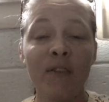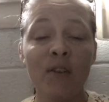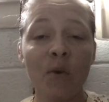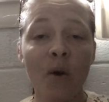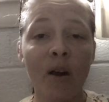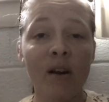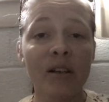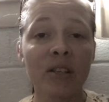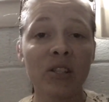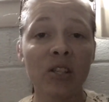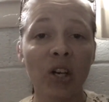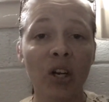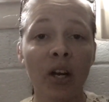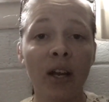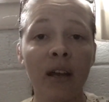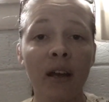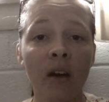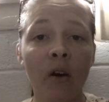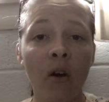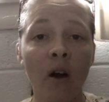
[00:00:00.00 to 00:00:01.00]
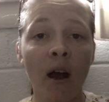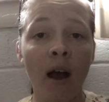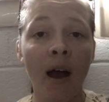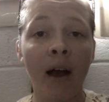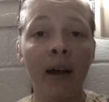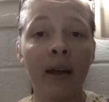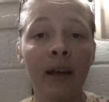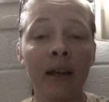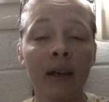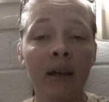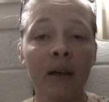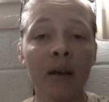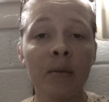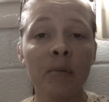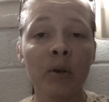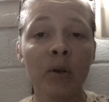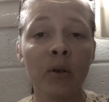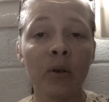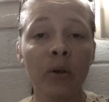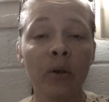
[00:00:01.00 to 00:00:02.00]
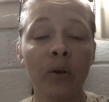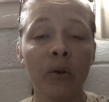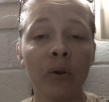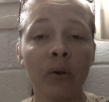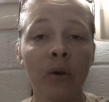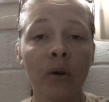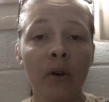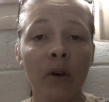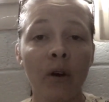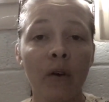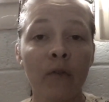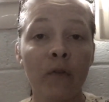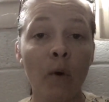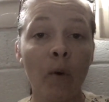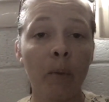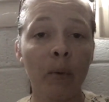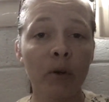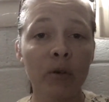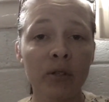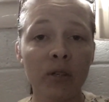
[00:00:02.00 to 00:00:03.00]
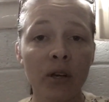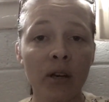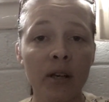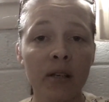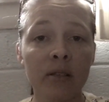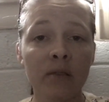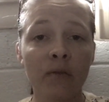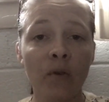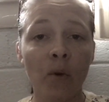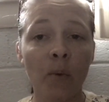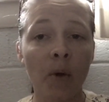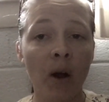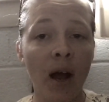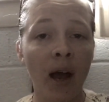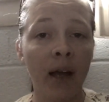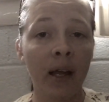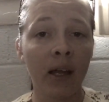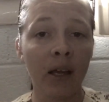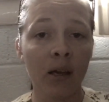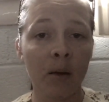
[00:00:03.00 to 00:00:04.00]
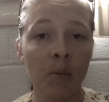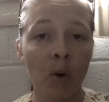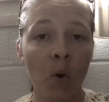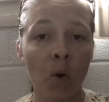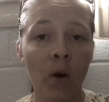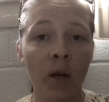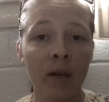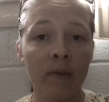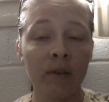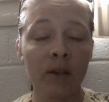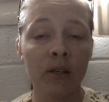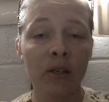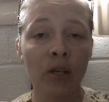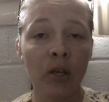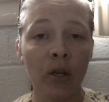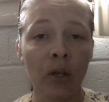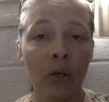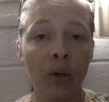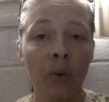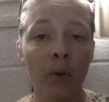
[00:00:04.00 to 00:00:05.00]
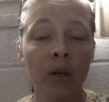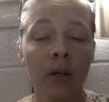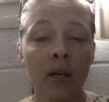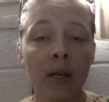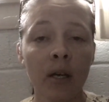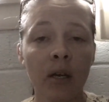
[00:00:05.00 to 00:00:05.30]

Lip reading: if you are a surrogate or IM, former surrogates, former IM, or even new,